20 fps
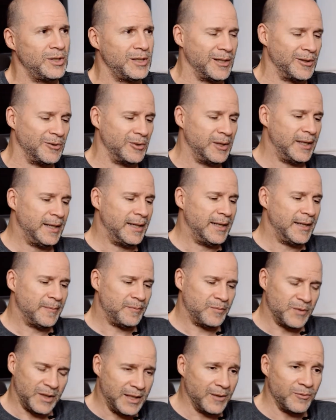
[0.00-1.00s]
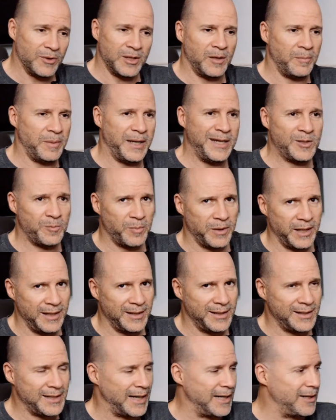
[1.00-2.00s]
So get rid of the base plate
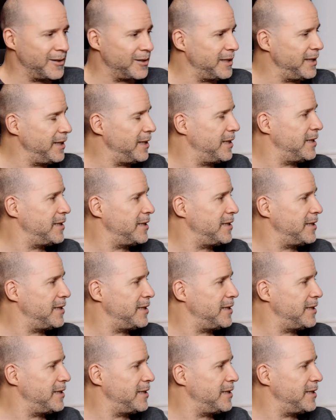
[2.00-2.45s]
entirely